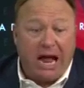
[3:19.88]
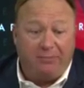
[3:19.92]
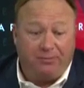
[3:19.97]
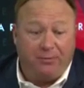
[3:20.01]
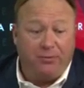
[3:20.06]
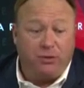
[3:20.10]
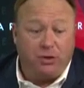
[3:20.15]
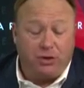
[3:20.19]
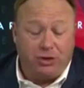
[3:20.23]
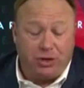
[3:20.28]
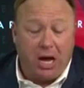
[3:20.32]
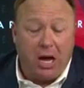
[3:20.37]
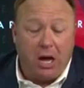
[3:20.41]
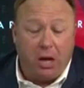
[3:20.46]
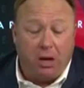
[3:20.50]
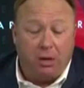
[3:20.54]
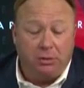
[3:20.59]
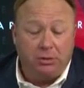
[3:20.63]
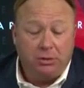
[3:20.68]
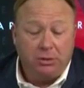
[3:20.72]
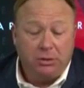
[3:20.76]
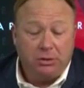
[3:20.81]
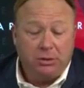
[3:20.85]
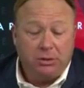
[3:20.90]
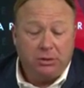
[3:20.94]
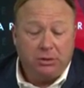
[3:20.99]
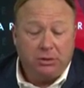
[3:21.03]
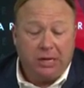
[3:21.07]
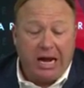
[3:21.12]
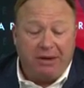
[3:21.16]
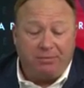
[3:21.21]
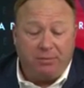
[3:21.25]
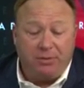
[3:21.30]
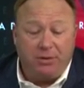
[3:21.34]
after the show,
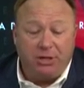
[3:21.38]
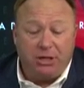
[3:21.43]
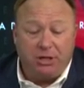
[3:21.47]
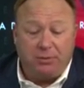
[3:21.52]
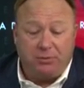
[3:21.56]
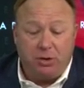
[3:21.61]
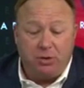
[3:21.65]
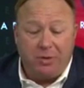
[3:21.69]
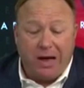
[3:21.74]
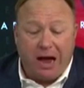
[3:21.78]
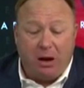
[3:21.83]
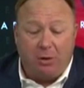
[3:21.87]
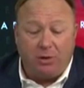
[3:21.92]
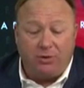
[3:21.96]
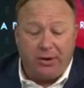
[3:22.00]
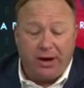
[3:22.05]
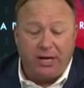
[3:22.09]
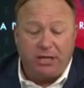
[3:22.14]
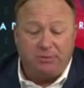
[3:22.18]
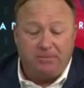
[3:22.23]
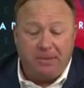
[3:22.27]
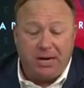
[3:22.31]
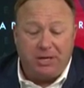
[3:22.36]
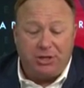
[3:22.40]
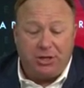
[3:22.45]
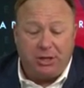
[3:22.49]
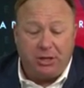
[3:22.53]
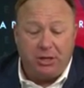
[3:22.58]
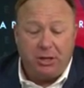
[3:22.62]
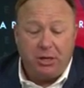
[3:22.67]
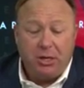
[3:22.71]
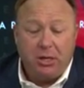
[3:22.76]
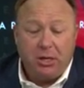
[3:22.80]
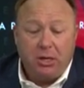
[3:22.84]
after this 2-hour
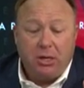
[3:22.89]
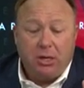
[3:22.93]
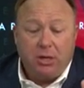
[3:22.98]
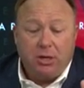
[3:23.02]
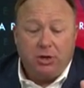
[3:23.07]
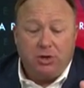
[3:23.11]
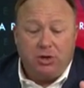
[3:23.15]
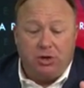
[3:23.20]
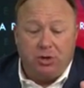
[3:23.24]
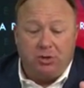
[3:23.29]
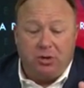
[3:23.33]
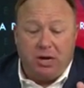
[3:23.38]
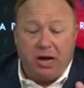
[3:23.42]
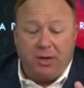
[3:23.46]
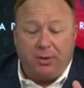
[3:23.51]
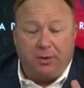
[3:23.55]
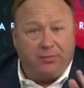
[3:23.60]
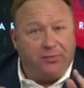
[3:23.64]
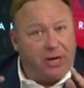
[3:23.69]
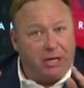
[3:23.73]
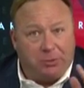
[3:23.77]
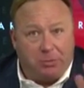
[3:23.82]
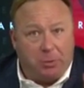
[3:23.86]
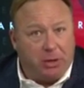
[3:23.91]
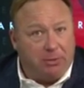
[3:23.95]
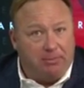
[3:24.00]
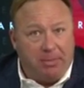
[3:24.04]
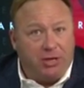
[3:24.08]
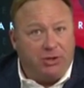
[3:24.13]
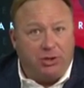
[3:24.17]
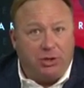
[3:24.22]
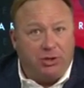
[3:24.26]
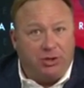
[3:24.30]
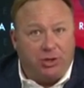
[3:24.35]
transmission, shoot another Facebook
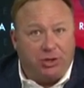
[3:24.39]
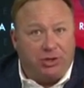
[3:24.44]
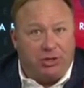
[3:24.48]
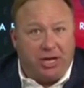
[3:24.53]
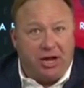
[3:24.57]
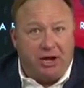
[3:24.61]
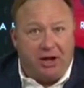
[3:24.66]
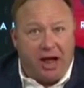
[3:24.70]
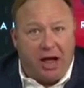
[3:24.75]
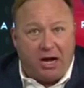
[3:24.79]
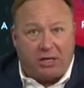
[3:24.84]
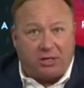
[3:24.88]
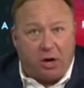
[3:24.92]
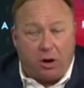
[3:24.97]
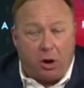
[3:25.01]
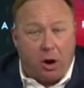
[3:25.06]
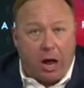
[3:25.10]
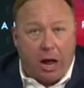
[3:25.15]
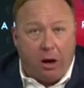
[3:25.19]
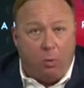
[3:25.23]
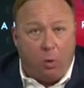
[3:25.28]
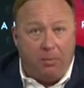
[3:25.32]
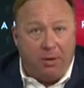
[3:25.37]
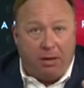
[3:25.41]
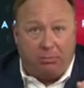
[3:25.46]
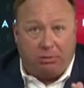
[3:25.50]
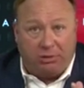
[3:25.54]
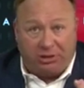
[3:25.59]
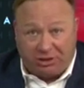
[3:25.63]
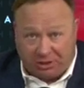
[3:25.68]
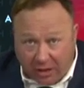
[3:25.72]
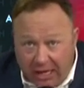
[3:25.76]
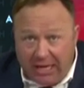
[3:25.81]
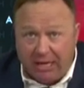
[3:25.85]
mention just to get it out there, or I won't be able
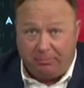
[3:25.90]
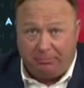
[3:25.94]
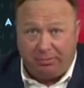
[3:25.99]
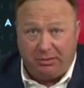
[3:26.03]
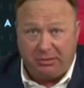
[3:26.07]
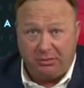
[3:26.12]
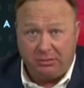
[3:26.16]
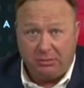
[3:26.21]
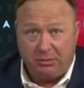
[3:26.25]
to sleep.